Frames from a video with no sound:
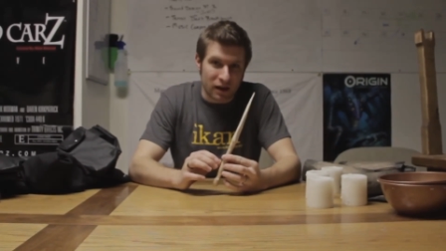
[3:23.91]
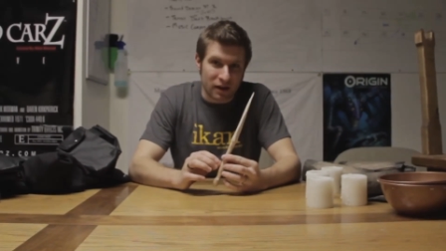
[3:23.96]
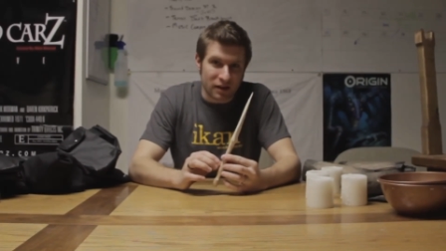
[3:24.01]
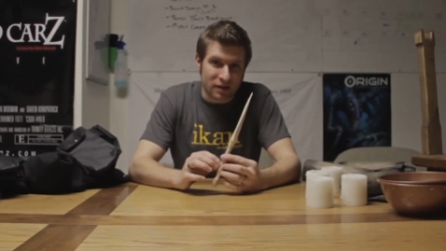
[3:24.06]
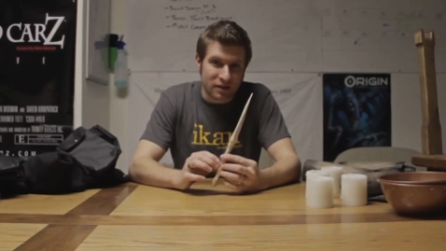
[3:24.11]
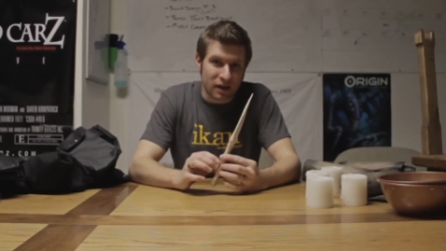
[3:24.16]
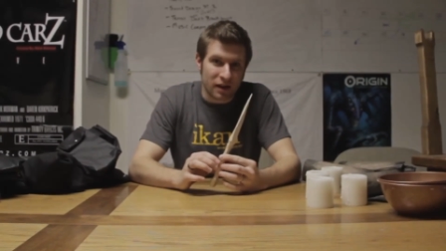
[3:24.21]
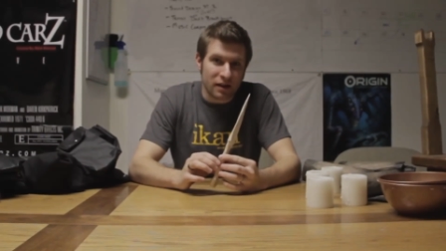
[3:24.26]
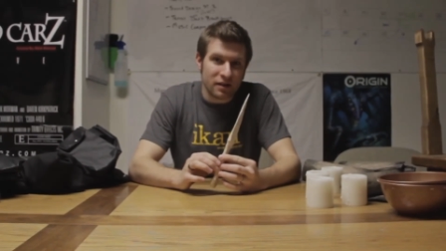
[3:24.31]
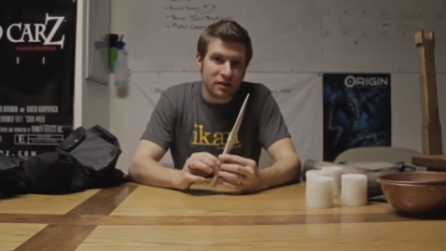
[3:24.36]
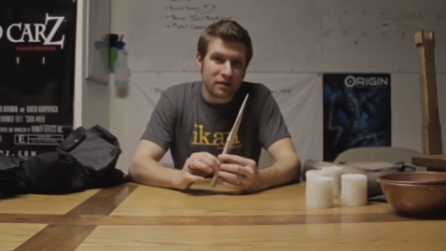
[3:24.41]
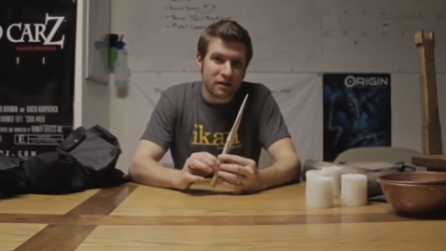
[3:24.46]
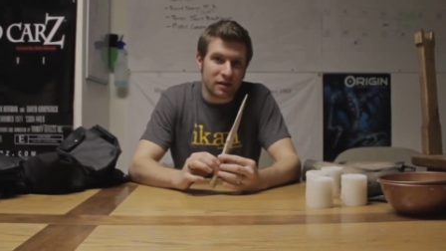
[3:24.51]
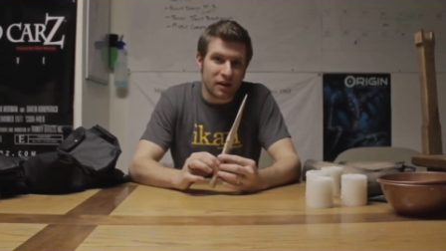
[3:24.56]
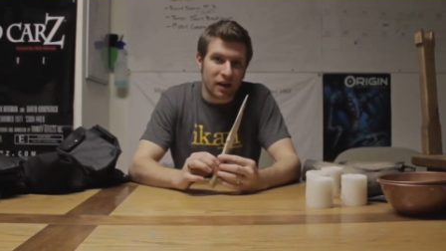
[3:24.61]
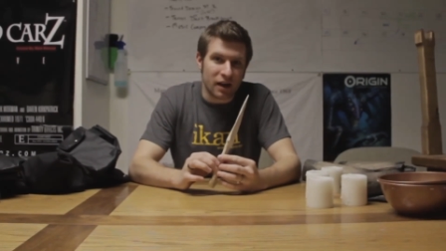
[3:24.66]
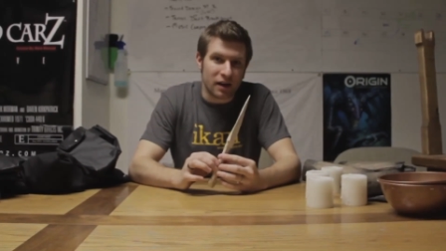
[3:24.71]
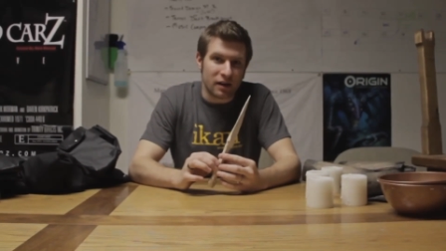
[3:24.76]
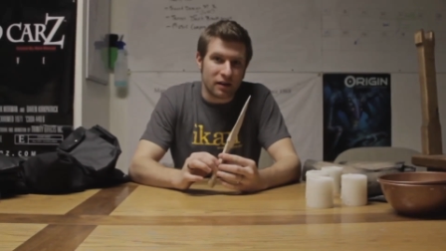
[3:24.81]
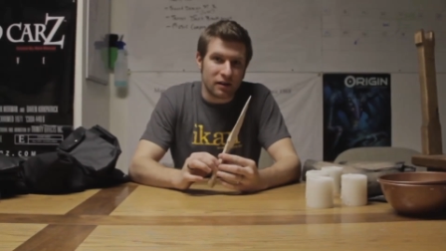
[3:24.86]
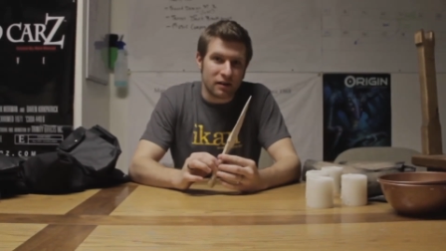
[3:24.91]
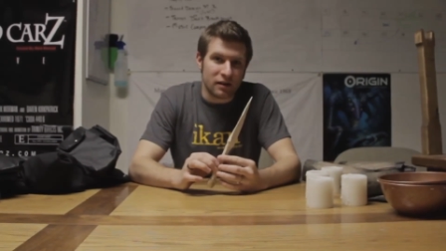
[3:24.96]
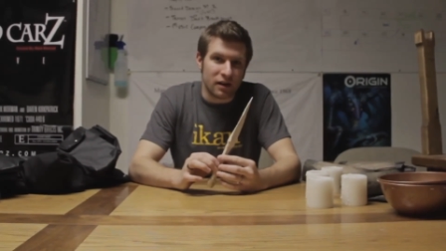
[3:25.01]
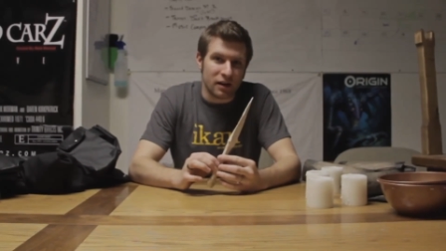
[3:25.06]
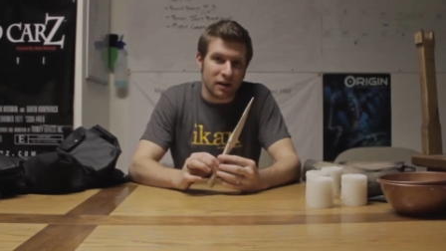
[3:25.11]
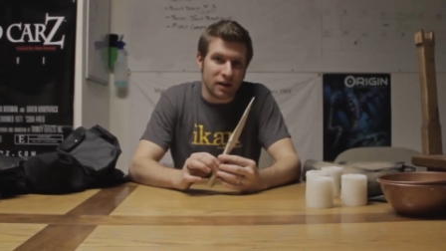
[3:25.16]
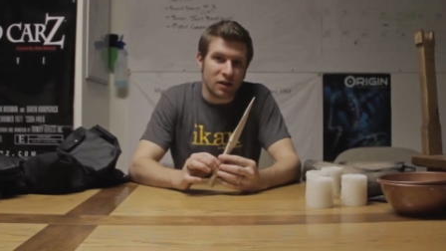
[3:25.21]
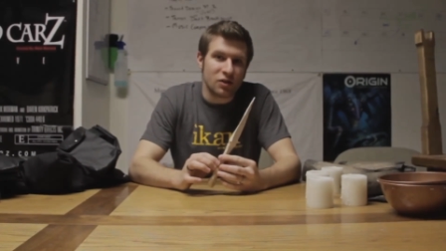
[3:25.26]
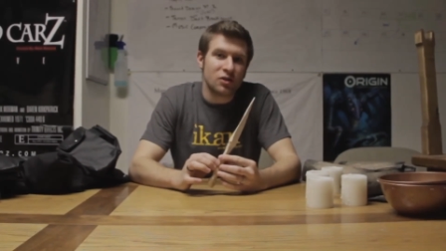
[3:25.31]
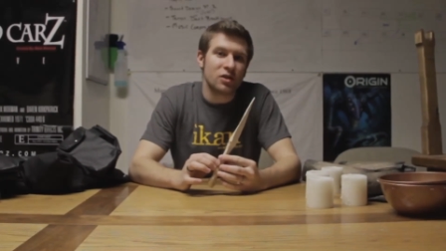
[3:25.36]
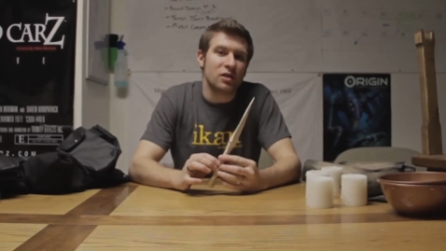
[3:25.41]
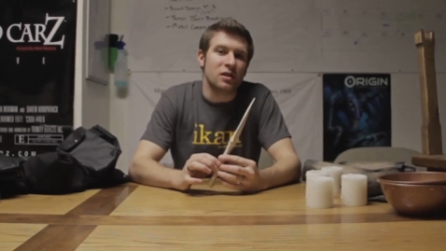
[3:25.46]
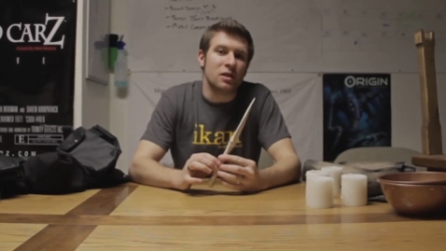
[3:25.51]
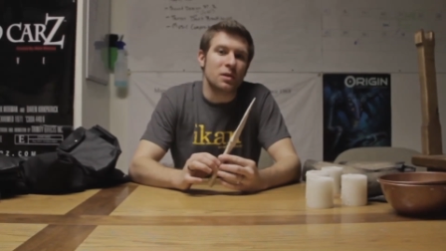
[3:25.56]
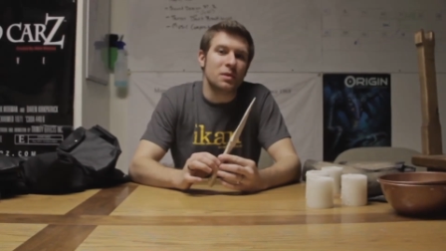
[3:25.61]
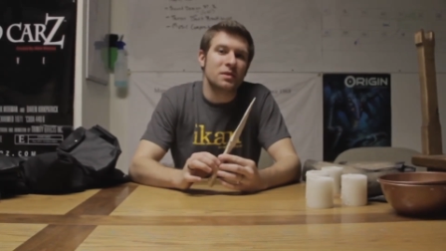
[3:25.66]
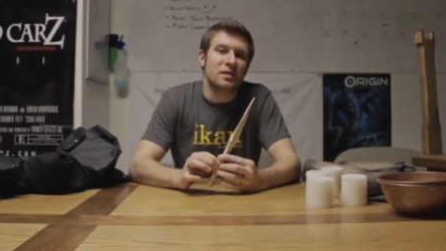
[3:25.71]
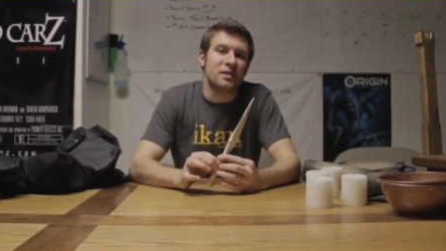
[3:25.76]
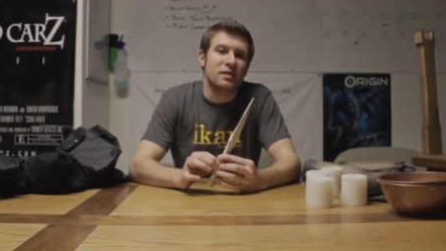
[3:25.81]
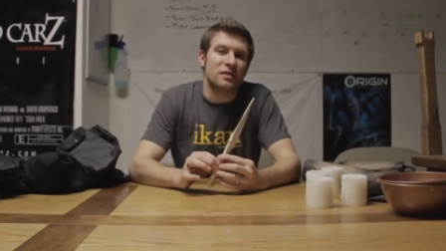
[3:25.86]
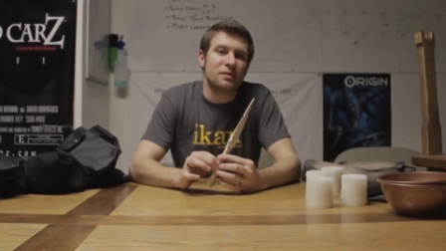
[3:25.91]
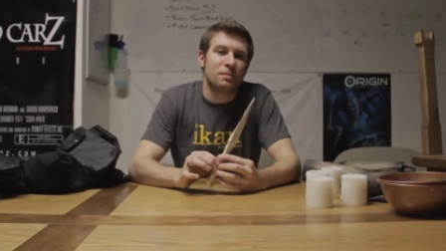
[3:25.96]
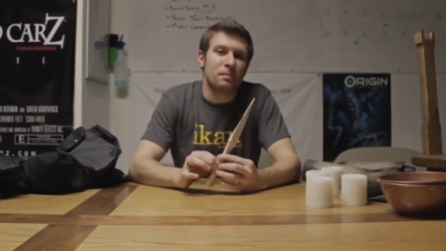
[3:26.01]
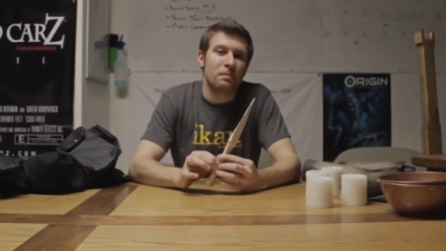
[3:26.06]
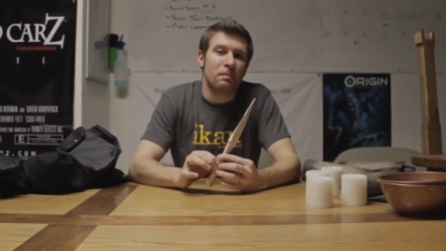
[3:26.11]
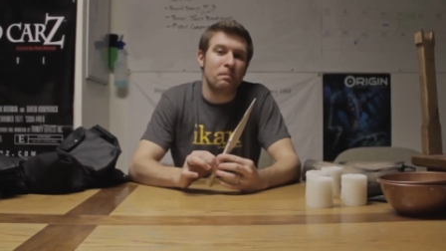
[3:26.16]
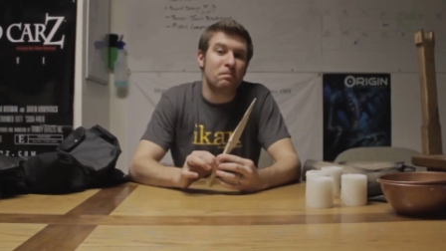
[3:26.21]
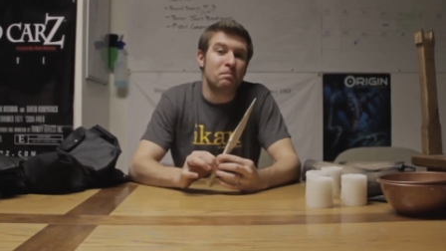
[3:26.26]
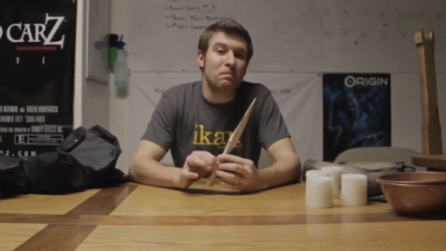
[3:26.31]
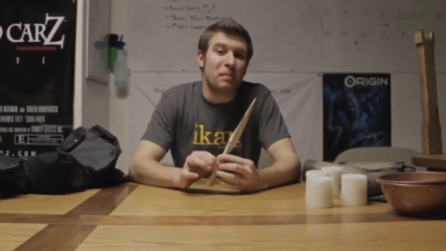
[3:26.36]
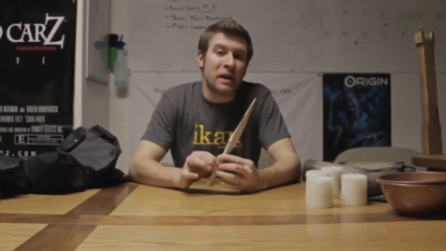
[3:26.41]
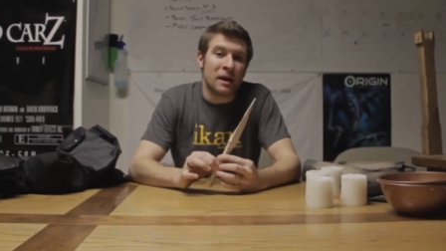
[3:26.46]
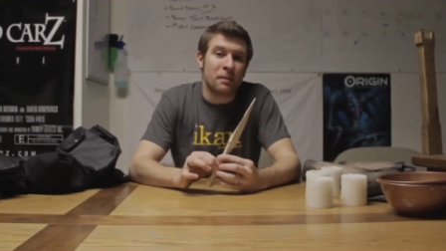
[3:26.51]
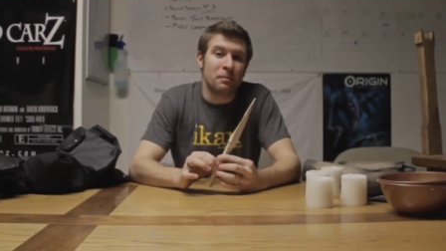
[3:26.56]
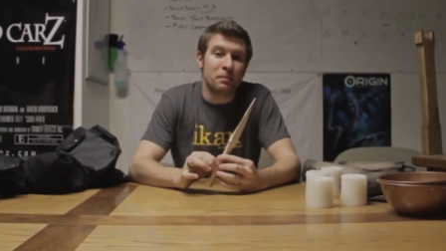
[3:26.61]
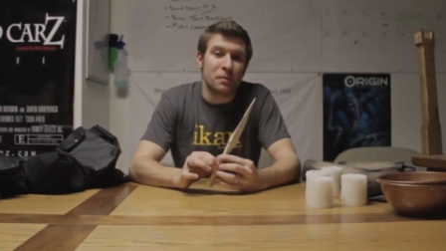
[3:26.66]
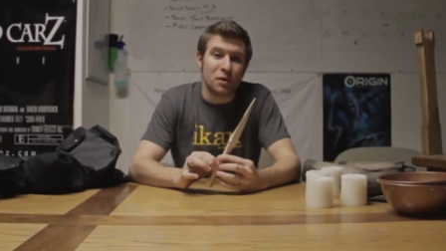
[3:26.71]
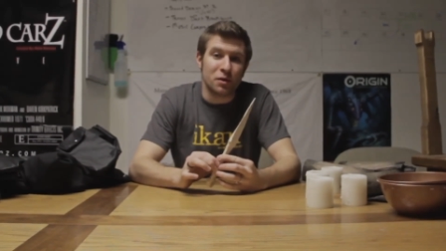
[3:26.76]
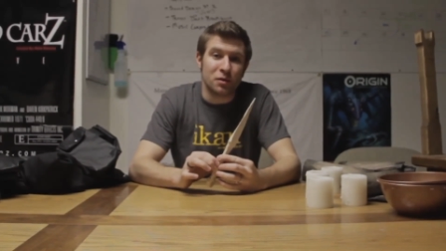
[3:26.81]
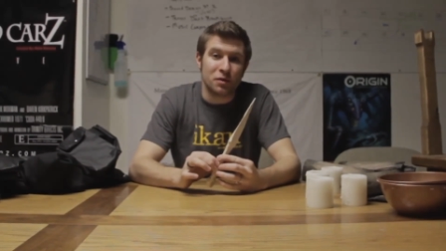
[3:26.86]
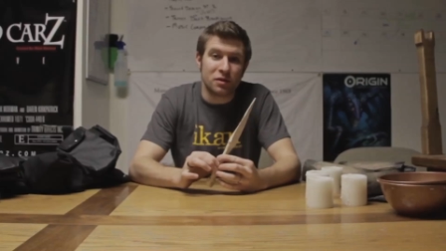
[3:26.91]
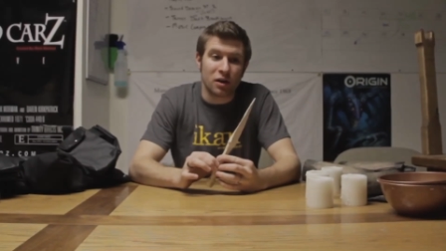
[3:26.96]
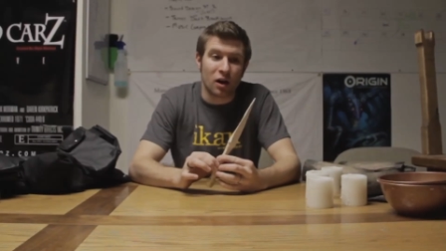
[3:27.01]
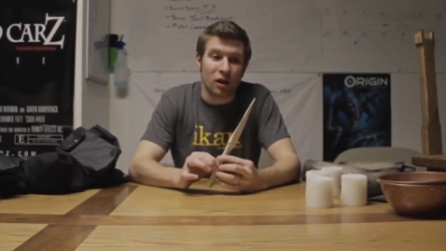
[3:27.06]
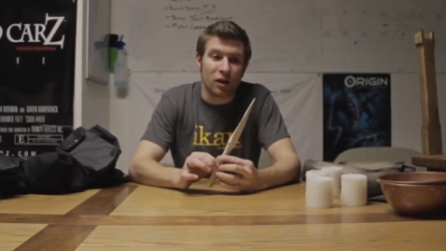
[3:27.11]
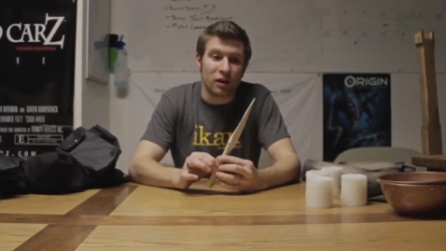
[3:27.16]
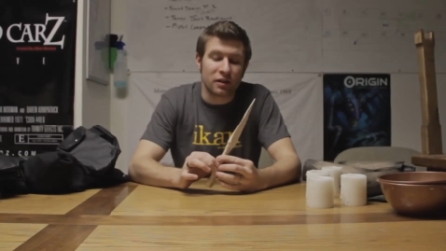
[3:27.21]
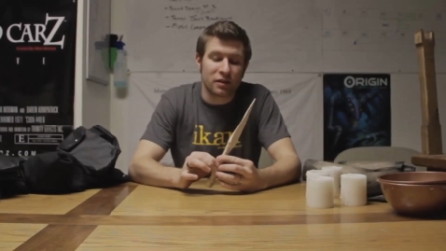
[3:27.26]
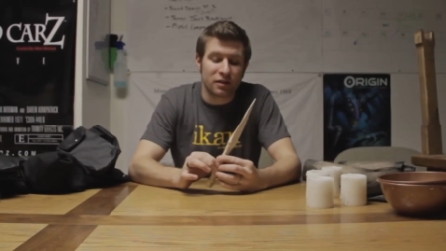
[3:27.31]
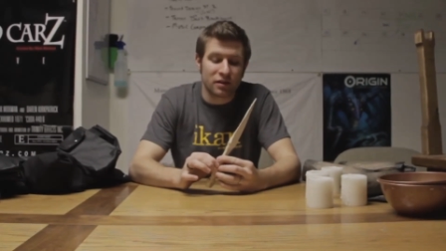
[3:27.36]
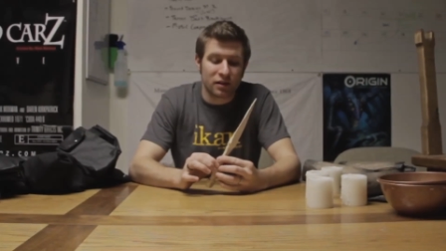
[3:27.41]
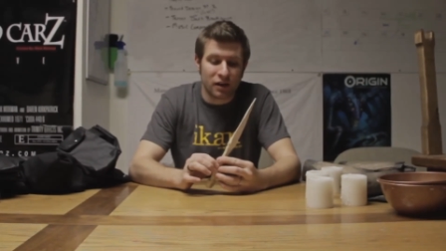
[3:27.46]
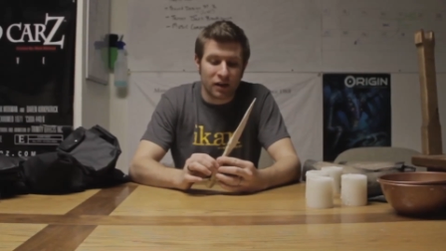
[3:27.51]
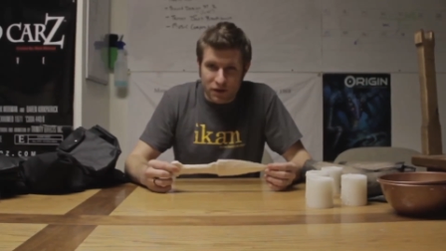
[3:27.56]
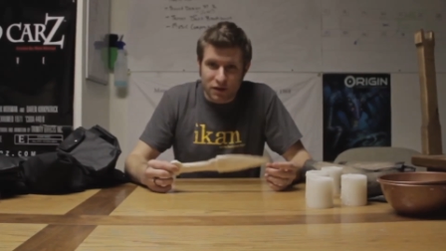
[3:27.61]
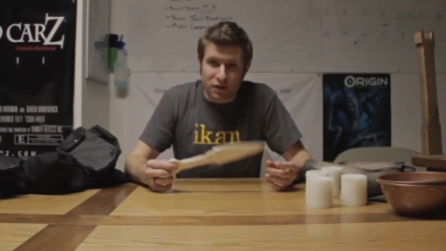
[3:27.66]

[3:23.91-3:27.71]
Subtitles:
it says that the ninja uses bamboo darts.